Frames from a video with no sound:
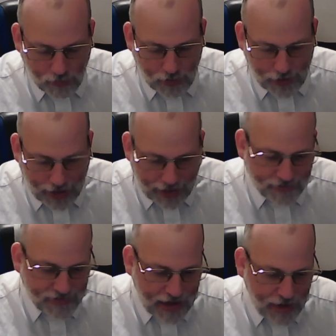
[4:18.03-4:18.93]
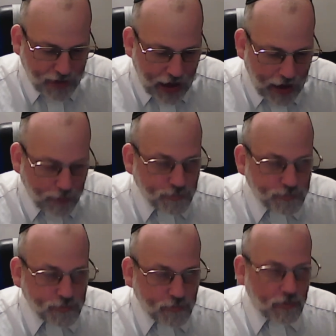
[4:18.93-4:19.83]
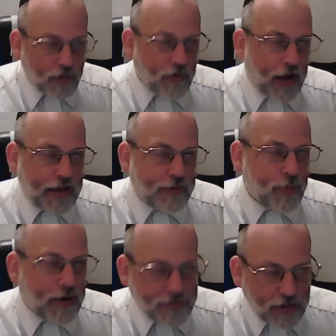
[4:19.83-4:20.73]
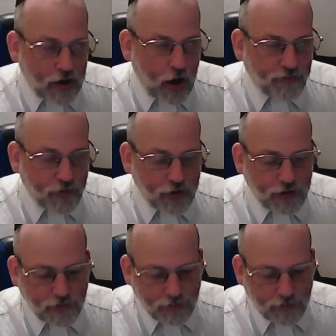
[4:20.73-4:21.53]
At the same time, right, you have to bring a sin offering.